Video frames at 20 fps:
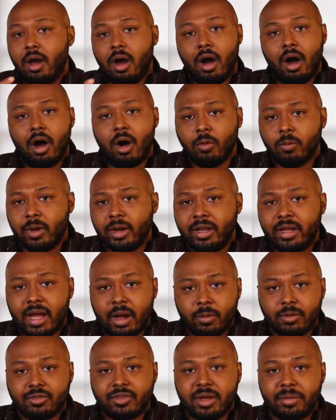Already,
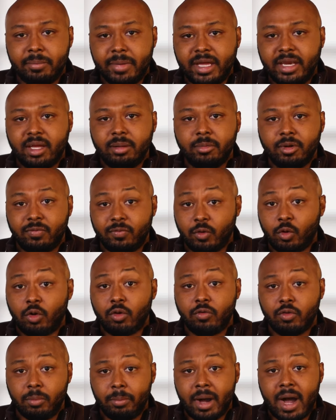I would say medium to
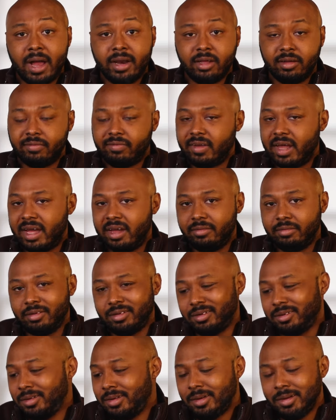full for body and
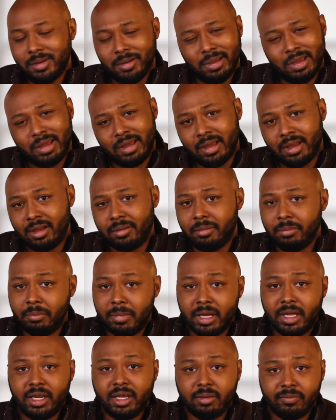flavor.
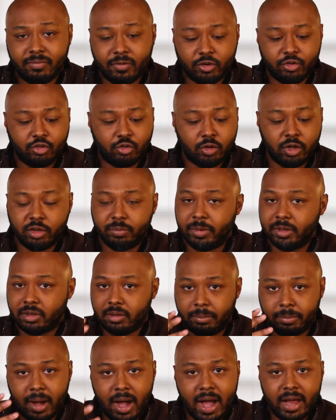Medium for strength, but
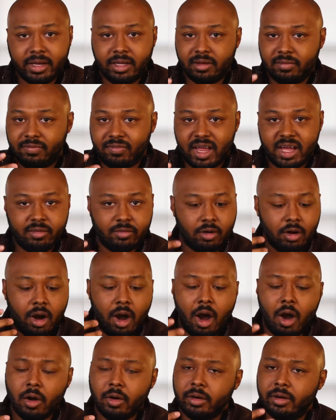the body and flavor are
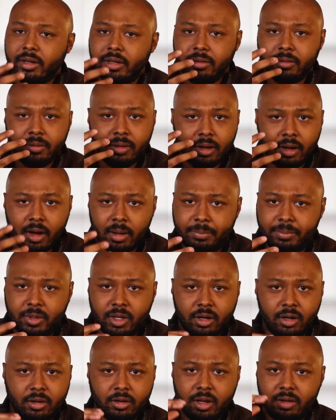already up
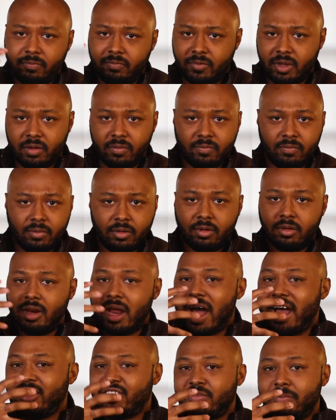there. They're
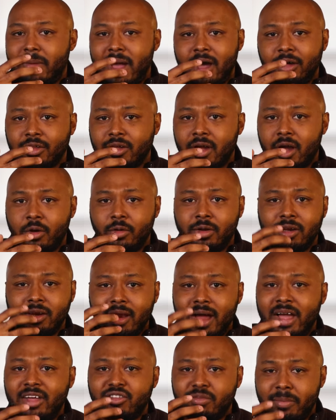nice mouth coating,
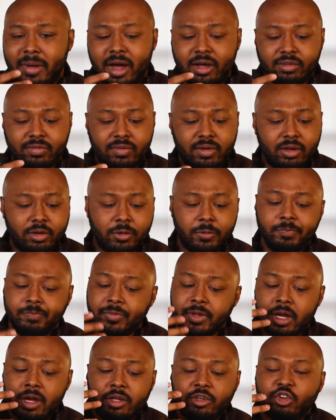nice mouth feel.
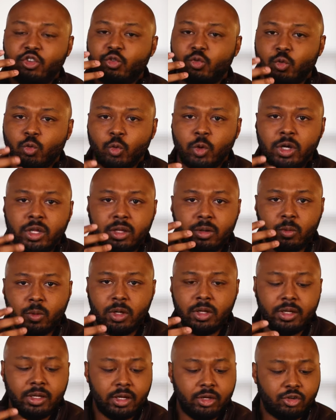Just really,
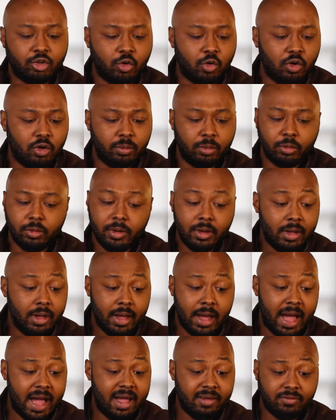really enjoyable.
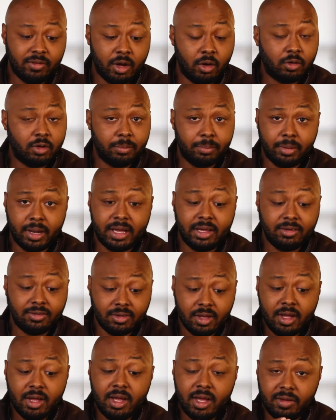I have no
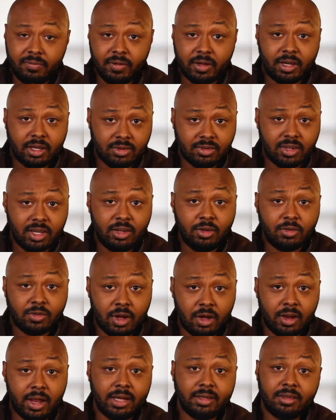complaints. If it continues
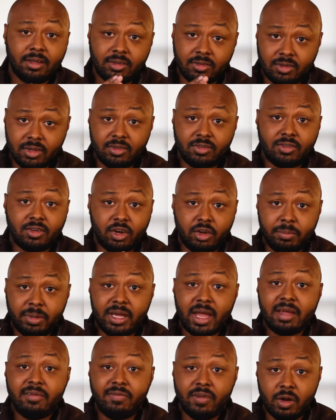on like this, this is gonna
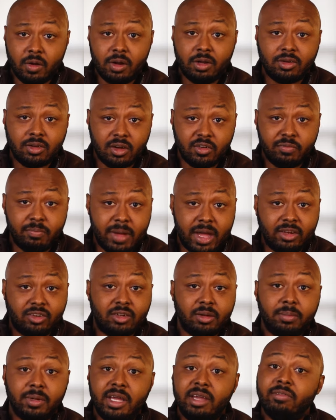be a very tough
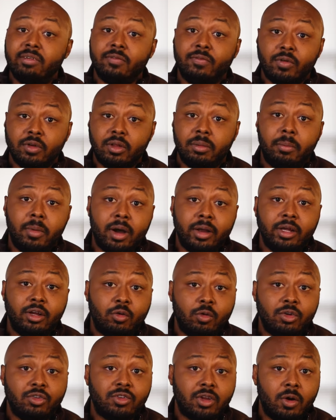matchup, even for the Monte
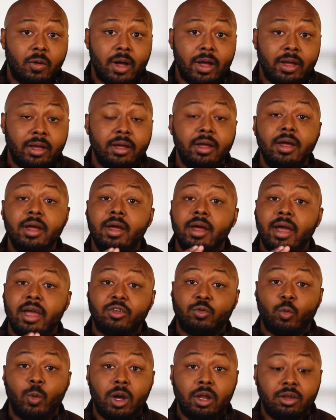Cristo A,
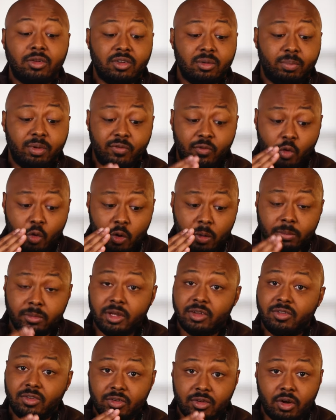as well as it performed.
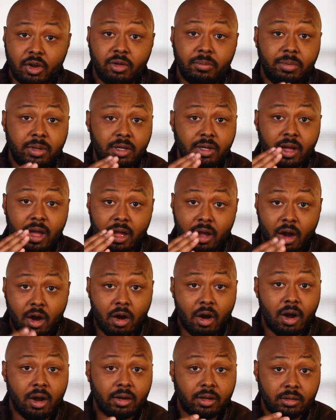This is gonna be a
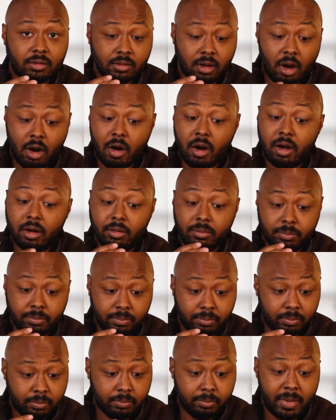hard, hard
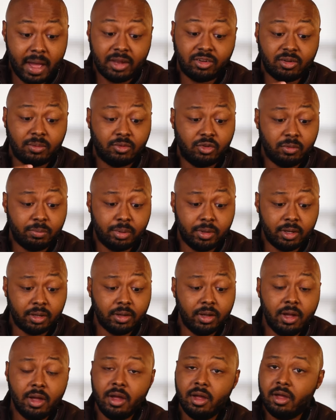matchup to
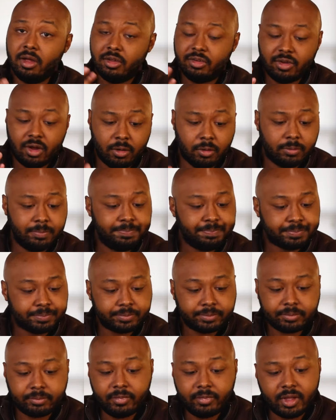pick. So
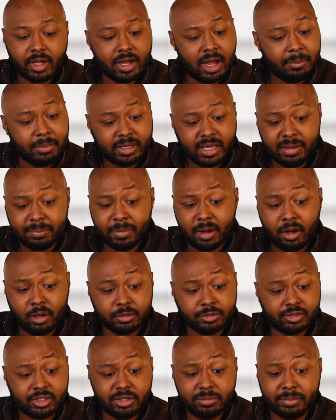I'm gonna keep
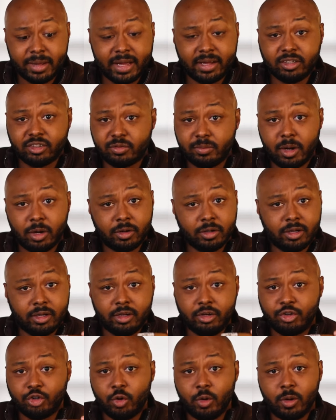on sitting back and smoking
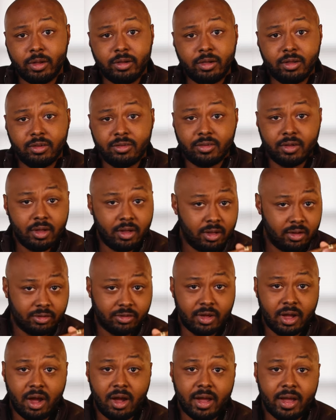and enjoying this.
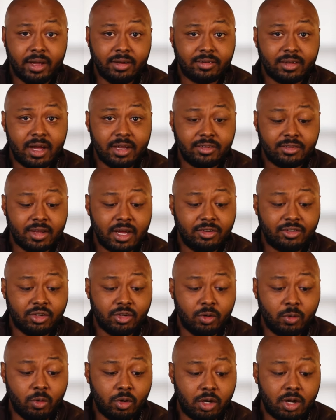So y'all hang tight, stay
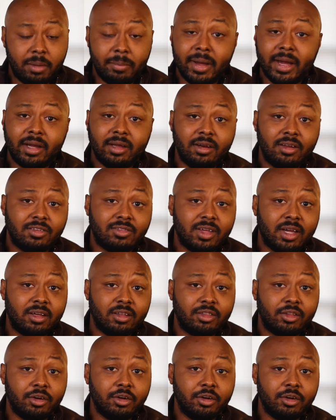tuned. We'll come back in this second